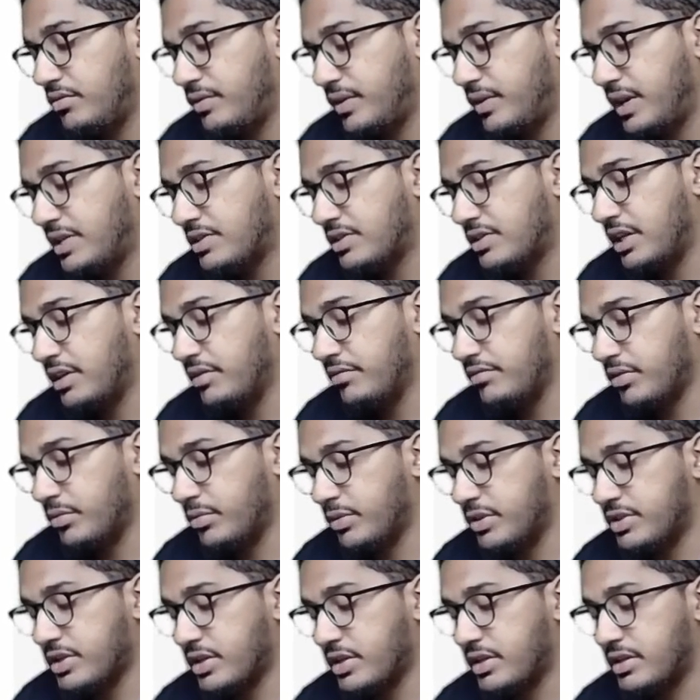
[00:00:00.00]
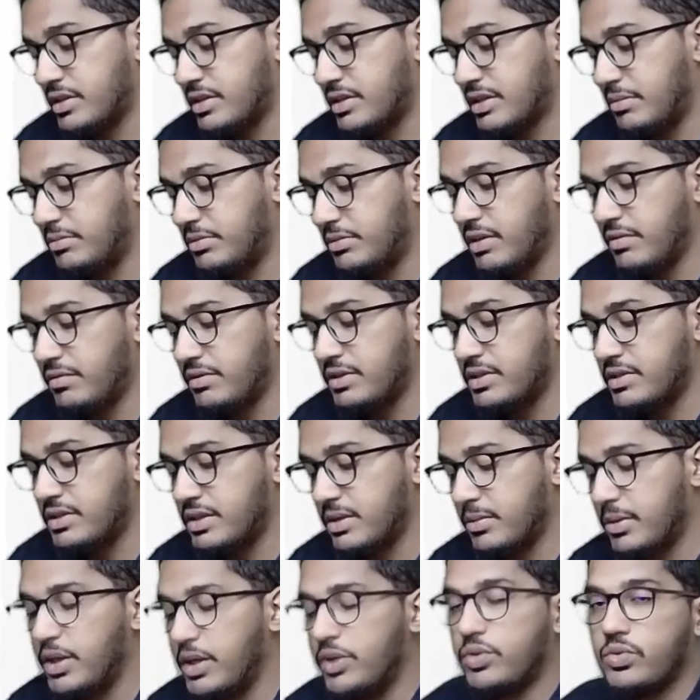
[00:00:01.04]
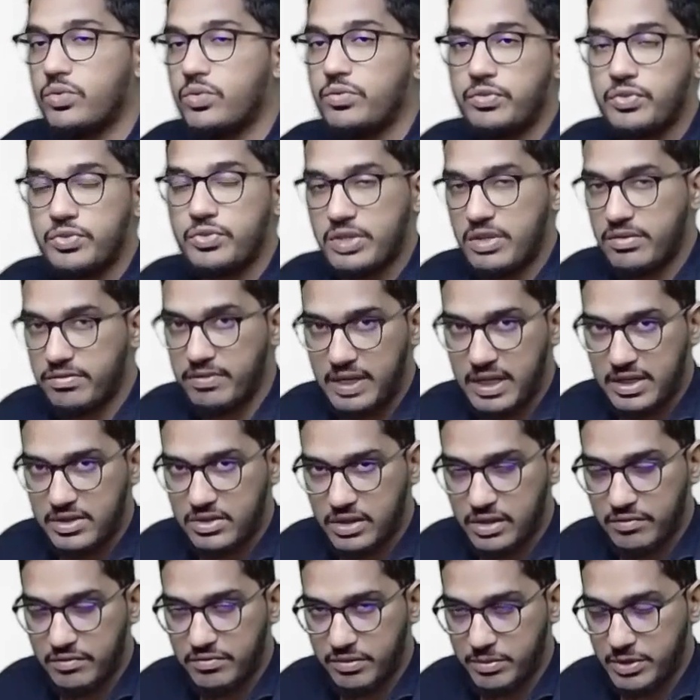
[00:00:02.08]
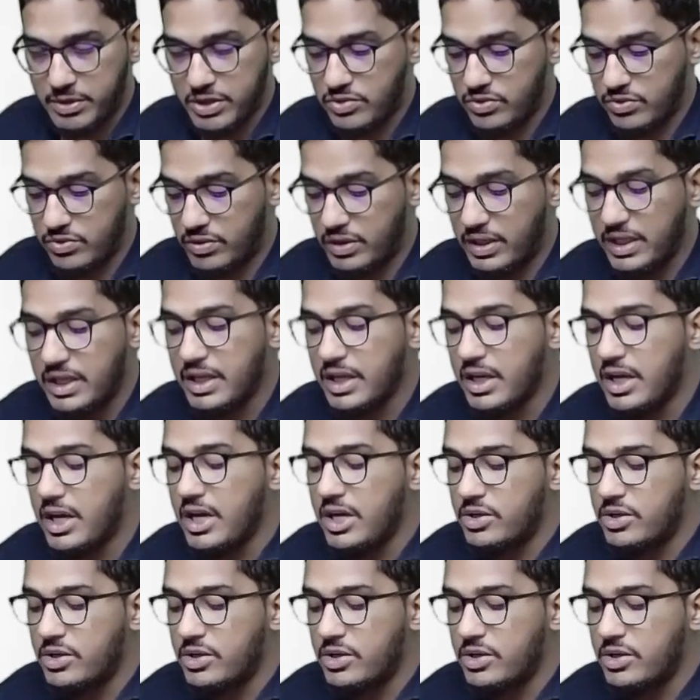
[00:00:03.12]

financial information, something which is similar to future financial information only.